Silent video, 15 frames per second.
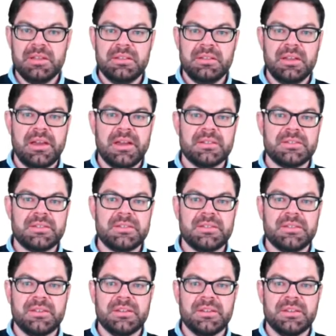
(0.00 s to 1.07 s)

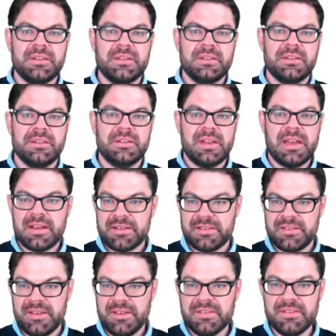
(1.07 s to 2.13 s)
that the tax
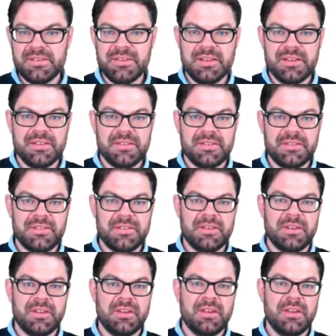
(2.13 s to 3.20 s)

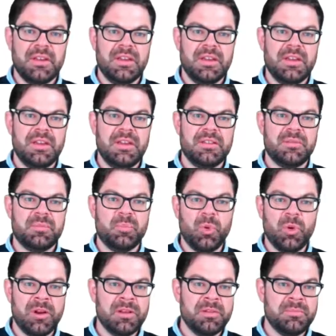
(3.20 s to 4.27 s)
incidence is
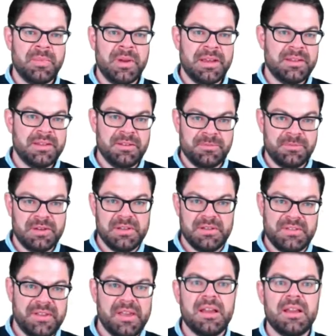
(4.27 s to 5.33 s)
borne by different
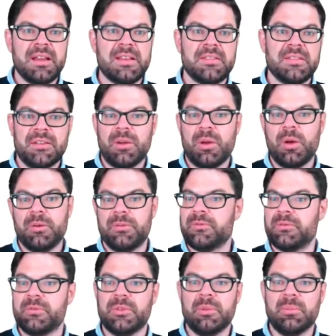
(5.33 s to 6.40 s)
sides
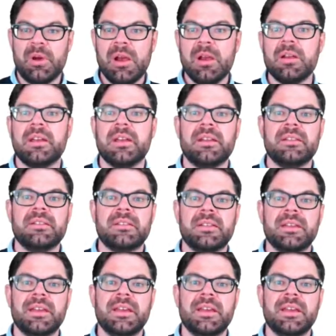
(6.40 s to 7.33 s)
of the market,